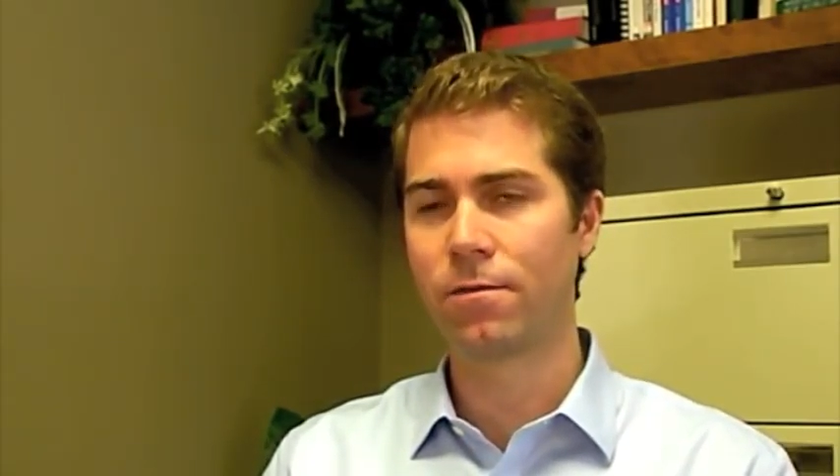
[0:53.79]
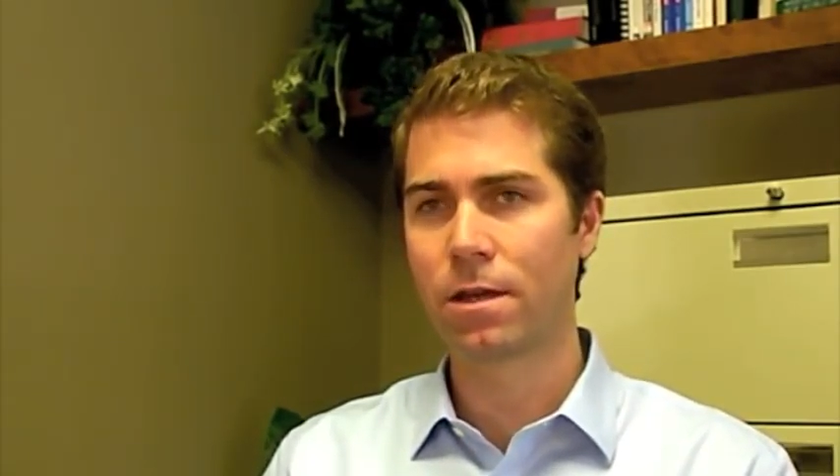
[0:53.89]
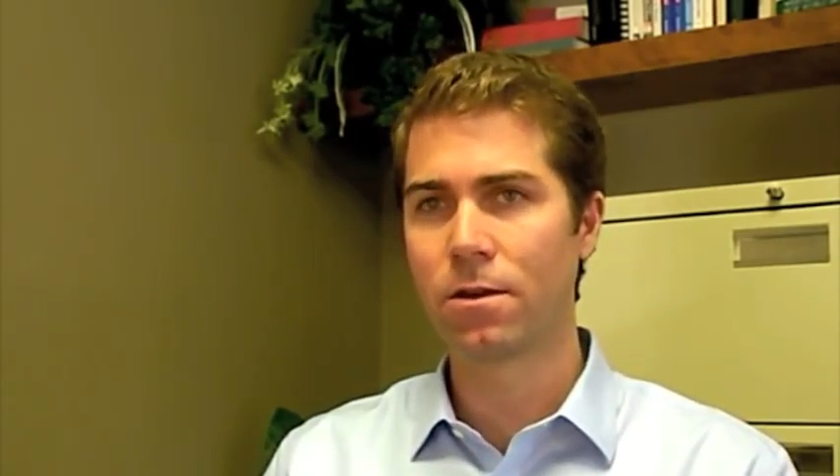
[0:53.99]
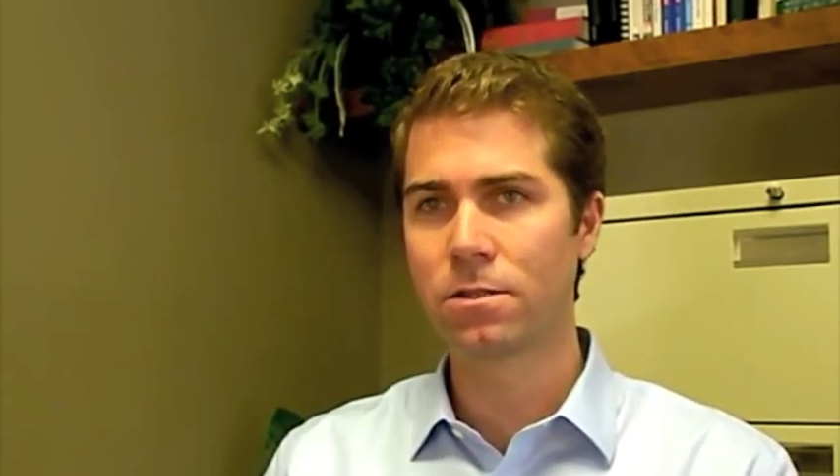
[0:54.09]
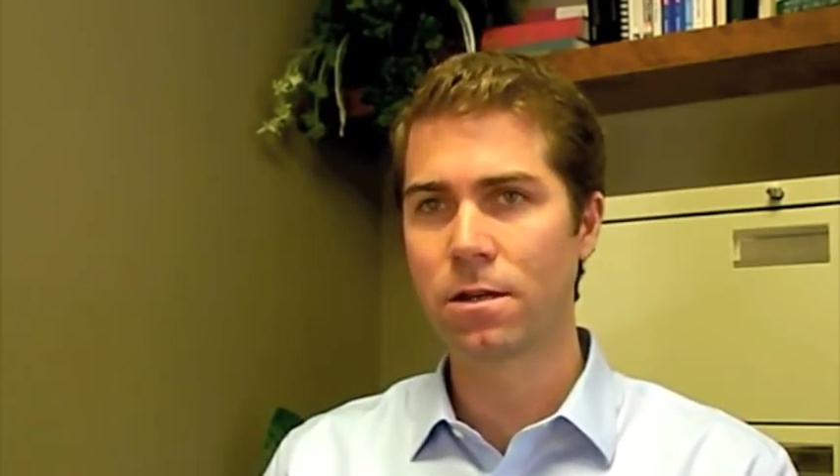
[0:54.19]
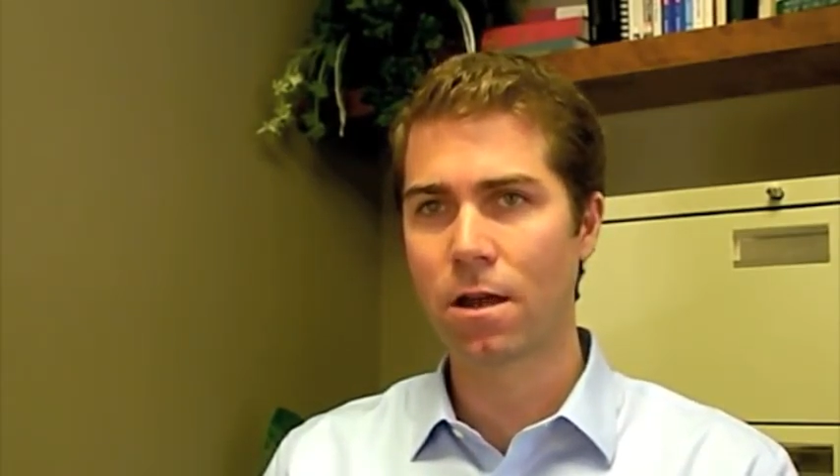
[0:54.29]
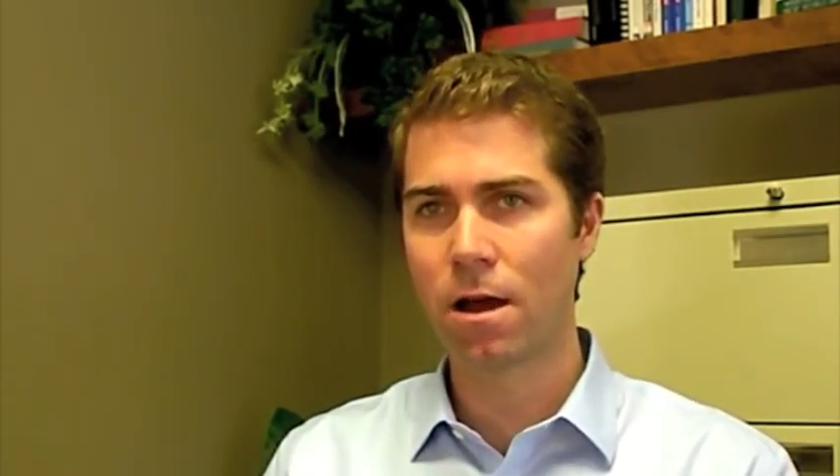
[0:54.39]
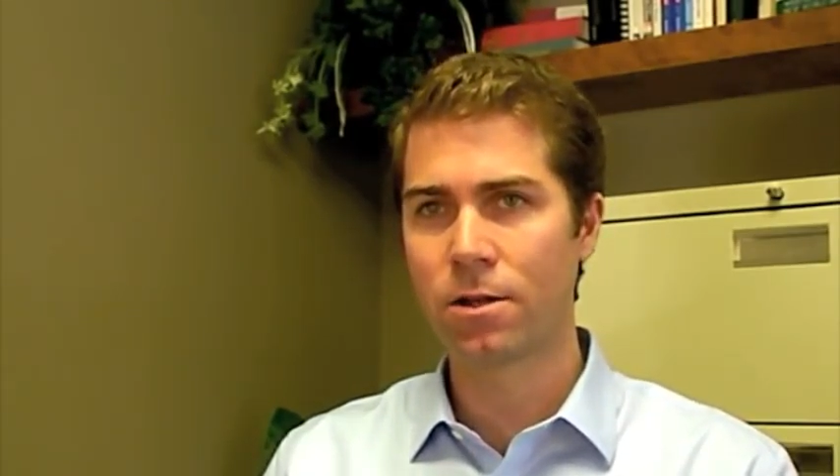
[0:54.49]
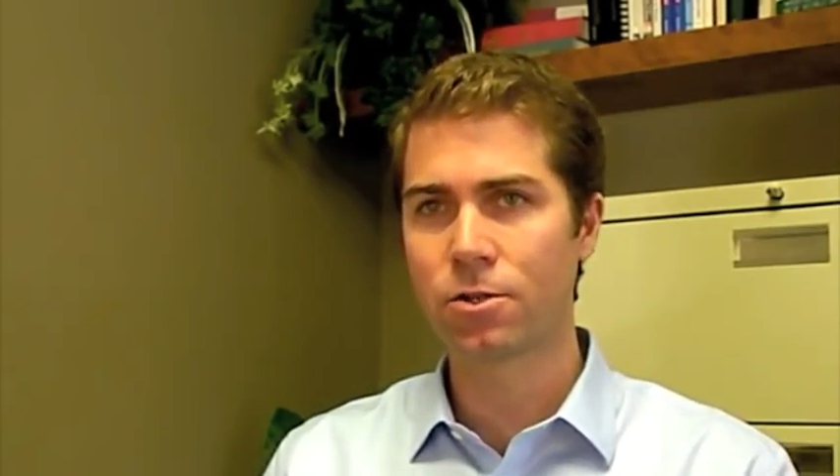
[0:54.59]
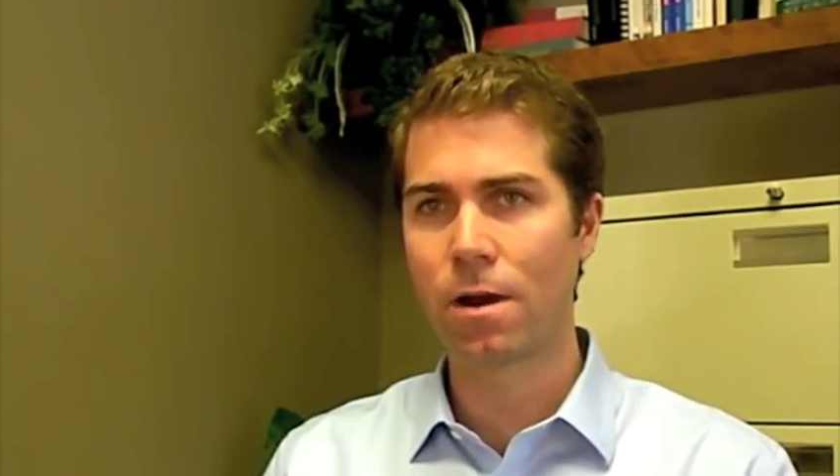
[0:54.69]
If it goes into
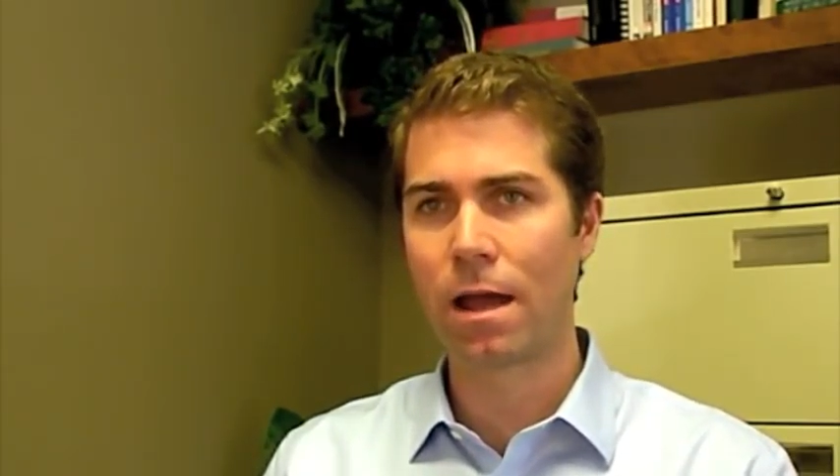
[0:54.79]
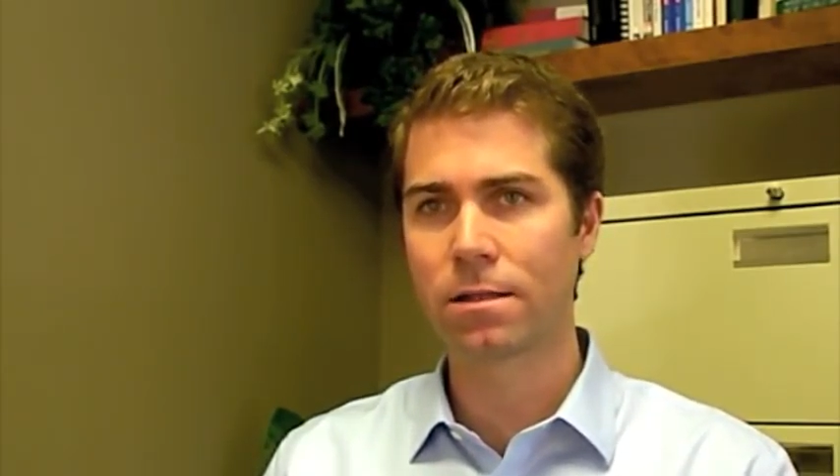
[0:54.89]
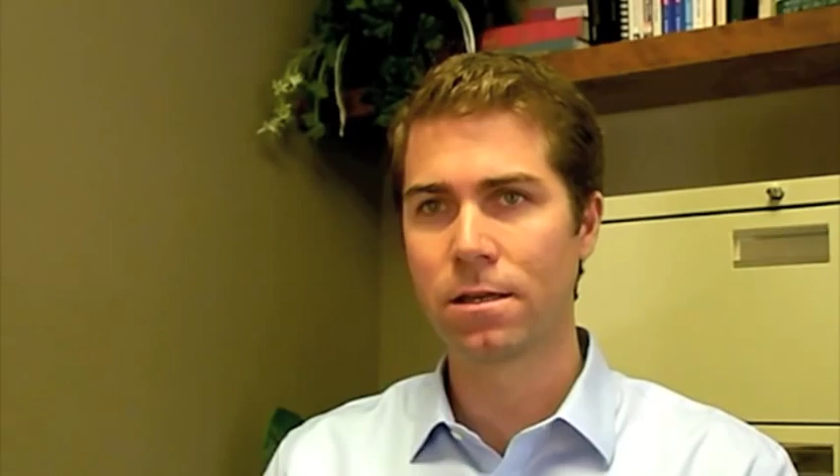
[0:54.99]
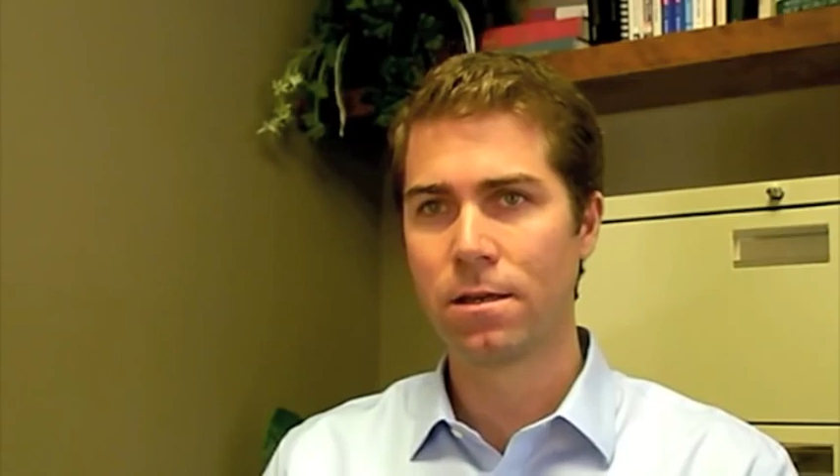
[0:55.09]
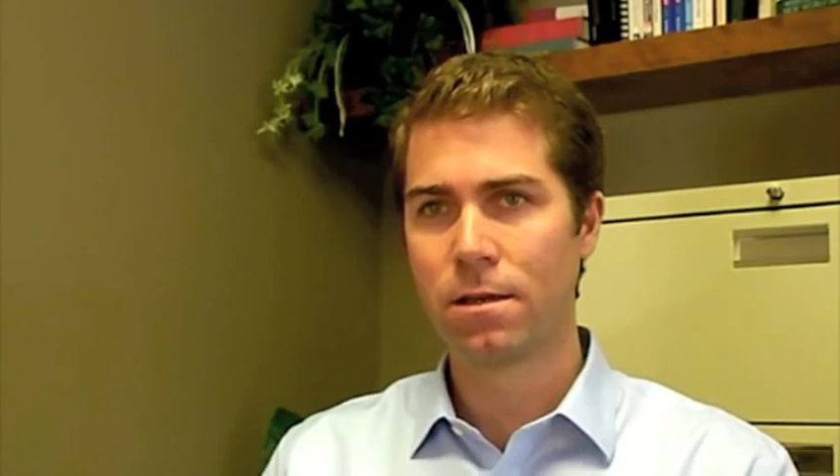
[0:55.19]
contract,